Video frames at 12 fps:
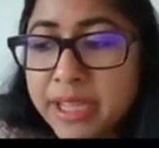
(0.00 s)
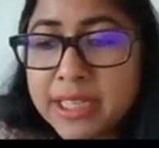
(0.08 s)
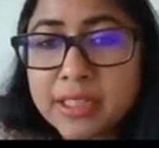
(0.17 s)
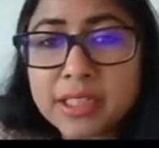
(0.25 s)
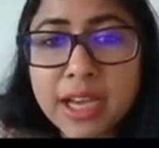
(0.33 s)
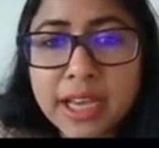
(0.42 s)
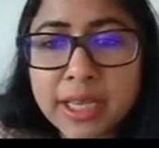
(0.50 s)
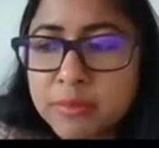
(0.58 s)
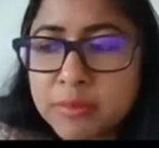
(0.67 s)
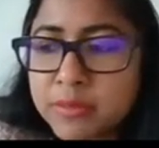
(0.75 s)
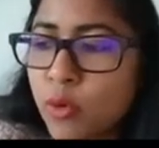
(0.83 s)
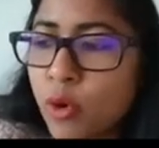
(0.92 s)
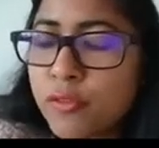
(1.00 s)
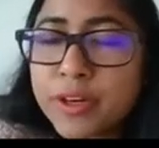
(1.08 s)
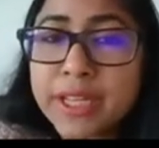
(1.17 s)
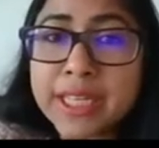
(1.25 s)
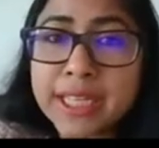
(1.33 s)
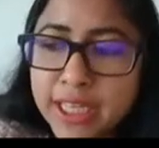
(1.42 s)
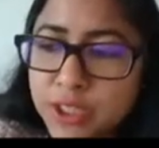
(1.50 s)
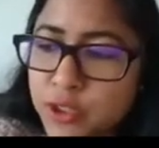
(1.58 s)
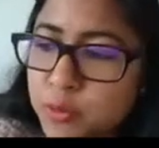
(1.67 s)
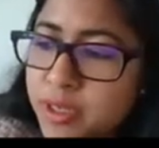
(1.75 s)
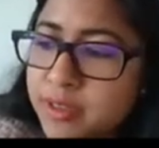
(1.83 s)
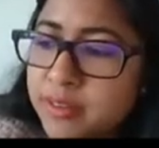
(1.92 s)
and many times I'm offered
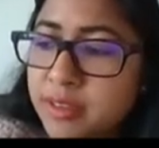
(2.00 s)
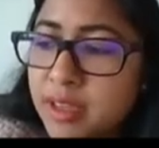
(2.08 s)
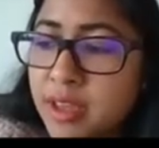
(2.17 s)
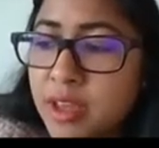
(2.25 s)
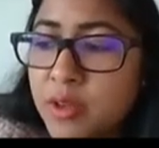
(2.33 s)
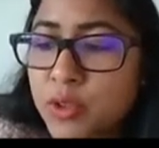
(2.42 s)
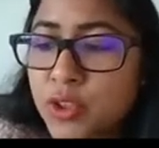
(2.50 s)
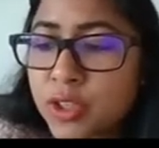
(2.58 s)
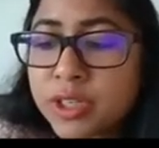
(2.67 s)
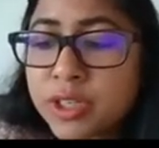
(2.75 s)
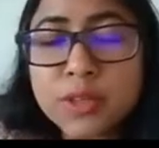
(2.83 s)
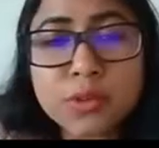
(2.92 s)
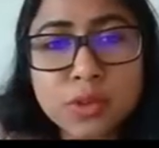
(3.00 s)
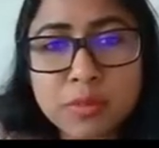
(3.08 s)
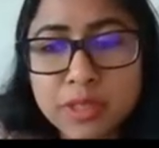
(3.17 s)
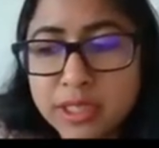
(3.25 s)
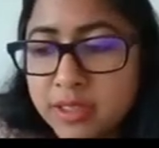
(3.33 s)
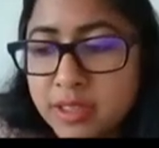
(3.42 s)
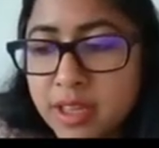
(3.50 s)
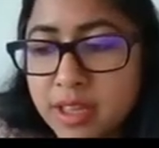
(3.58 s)
engagements which are new to me.